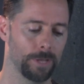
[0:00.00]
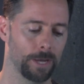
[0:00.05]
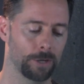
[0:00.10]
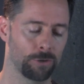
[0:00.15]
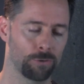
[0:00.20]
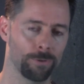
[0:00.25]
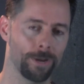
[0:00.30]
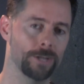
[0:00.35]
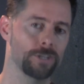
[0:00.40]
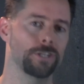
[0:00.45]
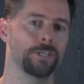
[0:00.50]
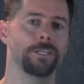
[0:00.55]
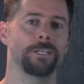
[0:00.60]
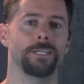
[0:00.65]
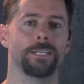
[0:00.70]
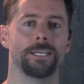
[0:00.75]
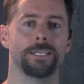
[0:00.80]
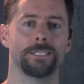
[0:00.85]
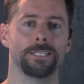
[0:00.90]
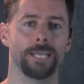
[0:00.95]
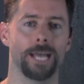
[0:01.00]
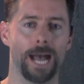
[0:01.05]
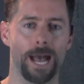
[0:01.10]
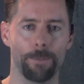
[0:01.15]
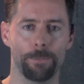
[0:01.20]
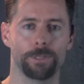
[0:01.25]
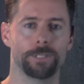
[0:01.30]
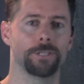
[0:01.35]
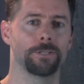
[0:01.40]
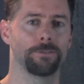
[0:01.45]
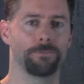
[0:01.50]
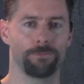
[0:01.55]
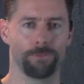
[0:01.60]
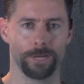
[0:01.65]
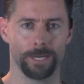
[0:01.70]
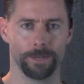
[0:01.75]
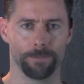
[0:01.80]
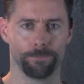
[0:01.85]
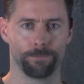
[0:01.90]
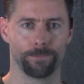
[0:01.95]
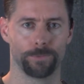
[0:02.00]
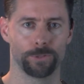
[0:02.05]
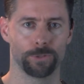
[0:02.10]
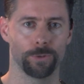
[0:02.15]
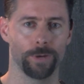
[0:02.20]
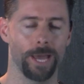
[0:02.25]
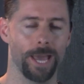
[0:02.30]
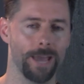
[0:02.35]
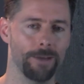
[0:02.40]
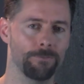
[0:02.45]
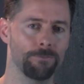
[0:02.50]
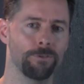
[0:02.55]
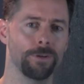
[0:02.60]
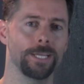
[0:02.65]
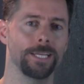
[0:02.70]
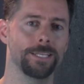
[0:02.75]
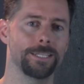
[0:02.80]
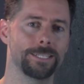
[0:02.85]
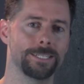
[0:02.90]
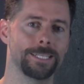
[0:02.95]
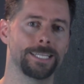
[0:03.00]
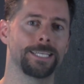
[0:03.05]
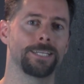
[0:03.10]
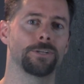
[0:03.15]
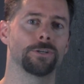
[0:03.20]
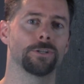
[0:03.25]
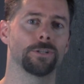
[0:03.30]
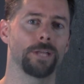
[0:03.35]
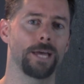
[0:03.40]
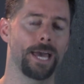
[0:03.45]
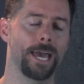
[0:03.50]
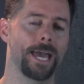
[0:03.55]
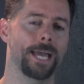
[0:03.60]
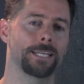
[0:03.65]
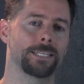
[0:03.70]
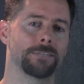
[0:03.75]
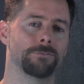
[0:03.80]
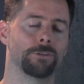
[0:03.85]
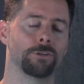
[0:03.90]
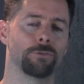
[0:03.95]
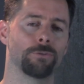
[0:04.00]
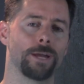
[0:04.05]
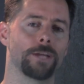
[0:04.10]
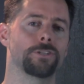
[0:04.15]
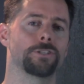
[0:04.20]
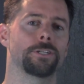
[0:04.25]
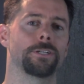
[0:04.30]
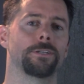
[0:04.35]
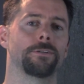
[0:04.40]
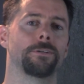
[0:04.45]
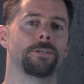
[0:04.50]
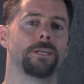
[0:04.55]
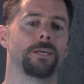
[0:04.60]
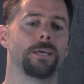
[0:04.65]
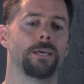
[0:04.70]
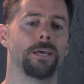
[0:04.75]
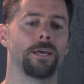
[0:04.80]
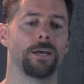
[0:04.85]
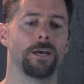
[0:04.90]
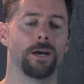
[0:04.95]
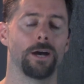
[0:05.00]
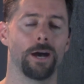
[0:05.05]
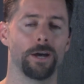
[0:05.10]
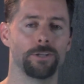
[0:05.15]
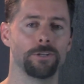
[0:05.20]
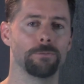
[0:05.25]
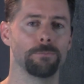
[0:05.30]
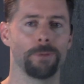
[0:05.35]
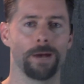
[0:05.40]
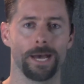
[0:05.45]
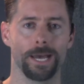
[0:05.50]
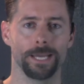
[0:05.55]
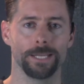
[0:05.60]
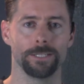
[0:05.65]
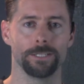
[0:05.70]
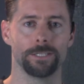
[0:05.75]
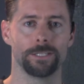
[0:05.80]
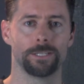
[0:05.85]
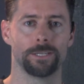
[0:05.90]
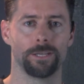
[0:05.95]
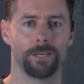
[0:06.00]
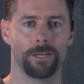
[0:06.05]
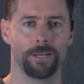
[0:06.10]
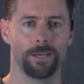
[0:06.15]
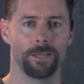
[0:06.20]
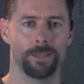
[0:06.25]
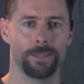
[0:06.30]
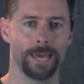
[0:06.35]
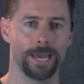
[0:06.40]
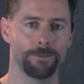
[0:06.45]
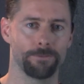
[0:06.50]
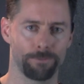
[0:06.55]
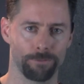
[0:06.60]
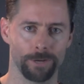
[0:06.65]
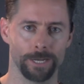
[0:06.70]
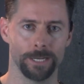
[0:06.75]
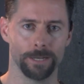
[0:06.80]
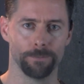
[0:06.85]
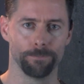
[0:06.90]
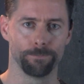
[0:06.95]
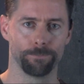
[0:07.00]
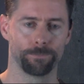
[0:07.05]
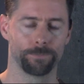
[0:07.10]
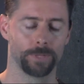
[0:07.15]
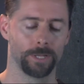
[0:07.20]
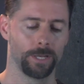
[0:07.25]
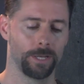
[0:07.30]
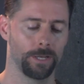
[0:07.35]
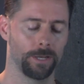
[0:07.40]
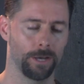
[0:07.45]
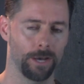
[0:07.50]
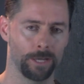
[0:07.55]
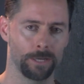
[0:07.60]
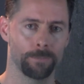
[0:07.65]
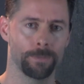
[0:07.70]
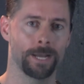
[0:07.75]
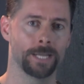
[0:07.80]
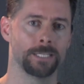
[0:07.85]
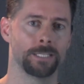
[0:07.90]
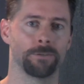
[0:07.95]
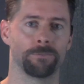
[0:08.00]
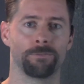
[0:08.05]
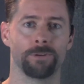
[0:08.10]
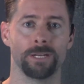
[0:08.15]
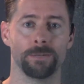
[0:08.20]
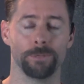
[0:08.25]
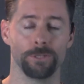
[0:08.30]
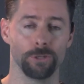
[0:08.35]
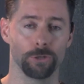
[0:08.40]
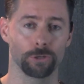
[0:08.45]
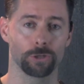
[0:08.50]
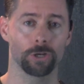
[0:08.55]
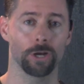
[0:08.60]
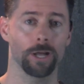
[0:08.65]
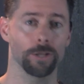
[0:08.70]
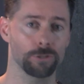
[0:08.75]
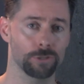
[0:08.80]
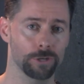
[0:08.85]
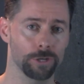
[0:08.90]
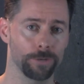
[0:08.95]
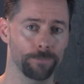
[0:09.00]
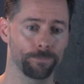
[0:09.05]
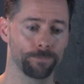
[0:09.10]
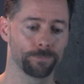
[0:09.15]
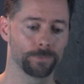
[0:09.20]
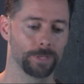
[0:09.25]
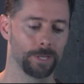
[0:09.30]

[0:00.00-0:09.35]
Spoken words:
Aggression is the opposite of freedom. So every single act of aggression undermines that freedom, undermines the freedom in your culture.